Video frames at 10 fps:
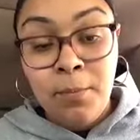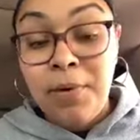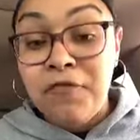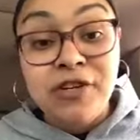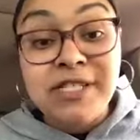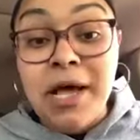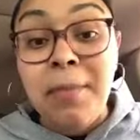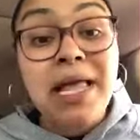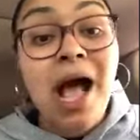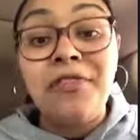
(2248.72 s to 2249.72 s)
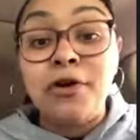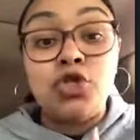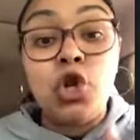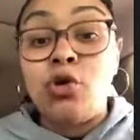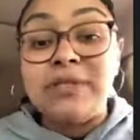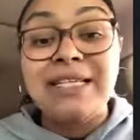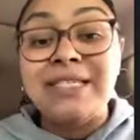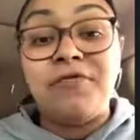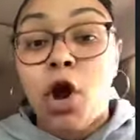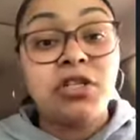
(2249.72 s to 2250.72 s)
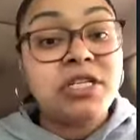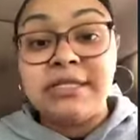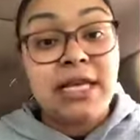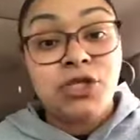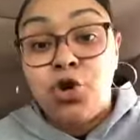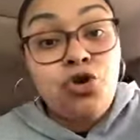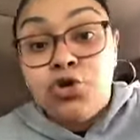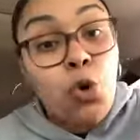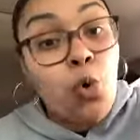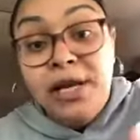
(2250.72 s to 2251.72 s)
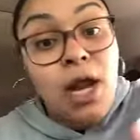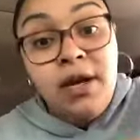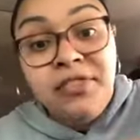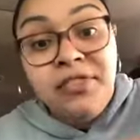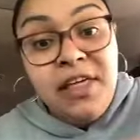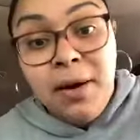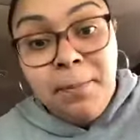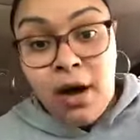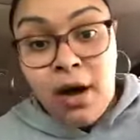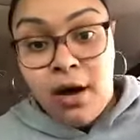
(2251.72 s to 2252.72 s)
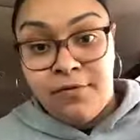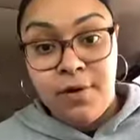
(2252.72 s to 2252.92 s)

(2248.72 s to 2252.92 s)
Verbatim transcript: But for some of y'all, there's no sense of urgency. So you're doing none of the above.